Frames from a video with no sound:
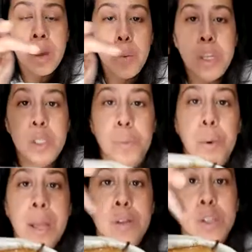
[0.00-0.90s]
We
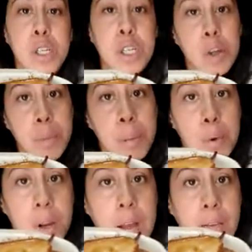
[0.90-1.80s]
sprinkled a little bit
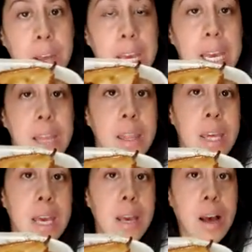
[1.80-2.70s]
more agave
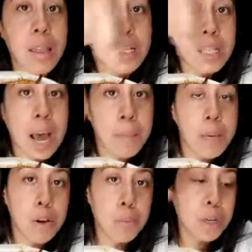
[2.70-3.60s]
on the top
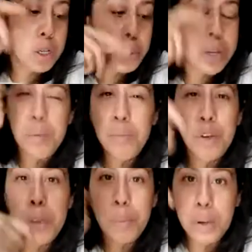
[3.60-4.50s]
here because we didn't
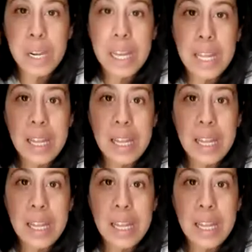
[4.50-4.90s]
really put it in